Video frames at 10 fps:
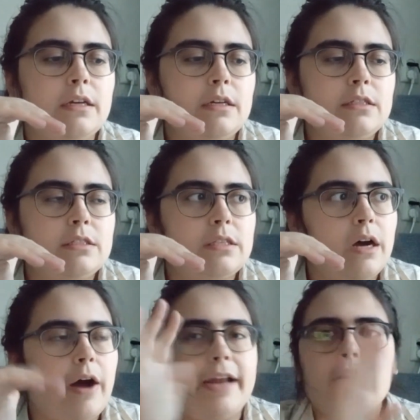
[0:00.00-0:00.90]

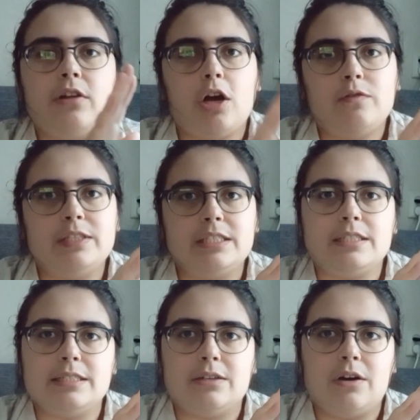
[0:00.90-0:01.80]
So I don't know if this is
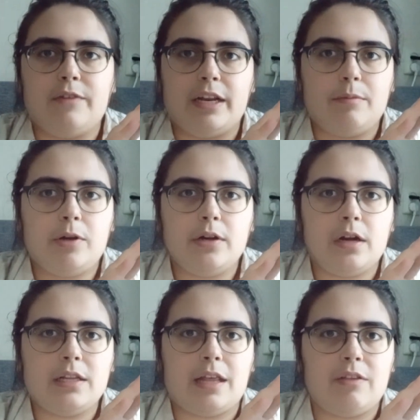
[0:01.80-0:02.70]
still available or
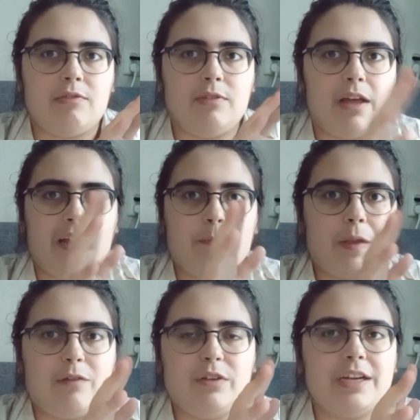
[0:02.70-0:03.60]
not. It's like,
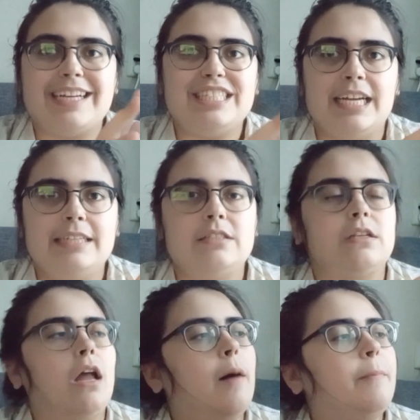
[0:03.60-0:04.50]
I feel like it changes a
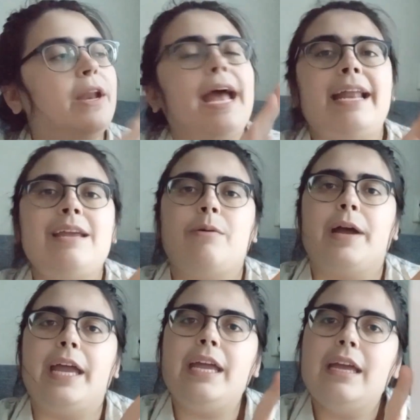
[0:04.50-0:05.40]
lot. But
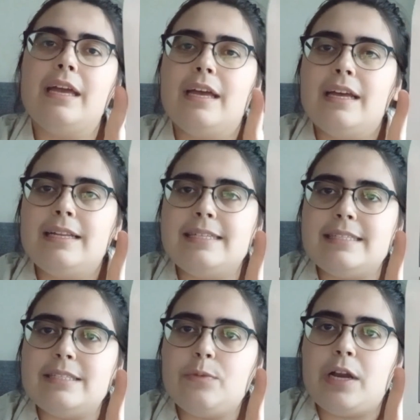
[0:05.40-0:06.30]
anyway, this
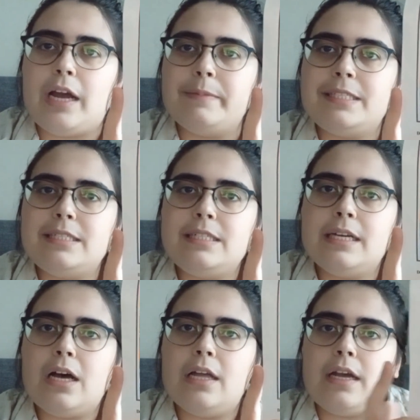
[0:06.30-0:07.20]
is what I'm stitching
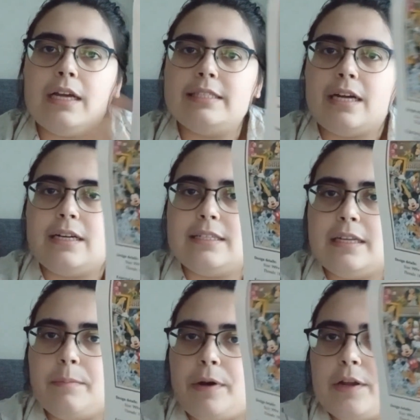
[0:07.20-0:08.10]
on. I started in
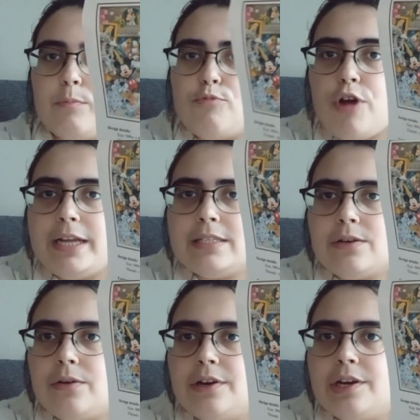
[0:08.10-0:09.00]
the bottom right
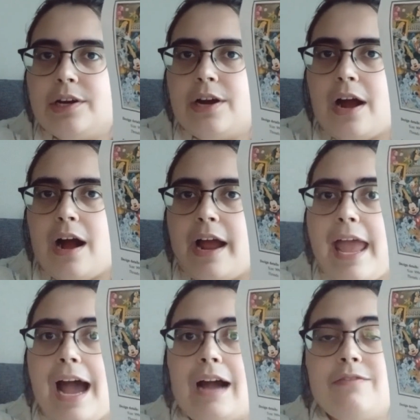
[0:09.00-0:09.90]
corner. I
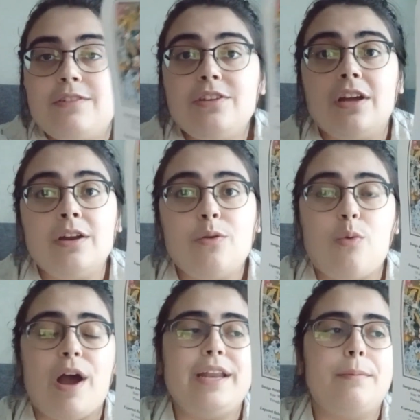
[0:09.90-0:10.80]
have done
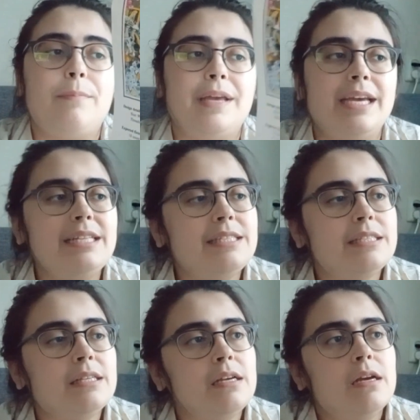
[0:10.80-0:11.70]
quite a bit.
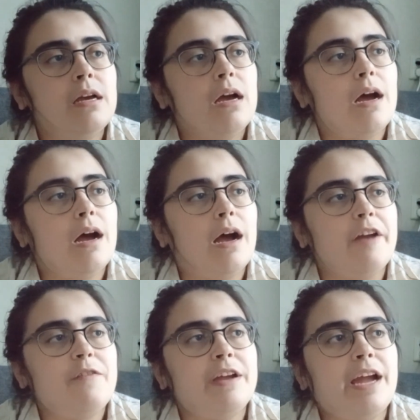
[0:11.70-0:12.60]
I
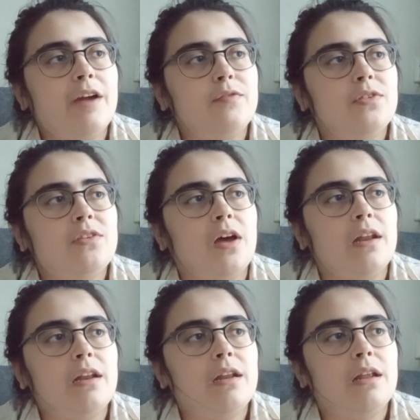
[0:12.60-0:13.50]
think I've
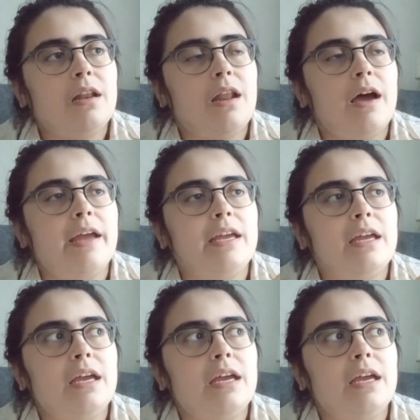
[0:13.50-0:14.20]
done like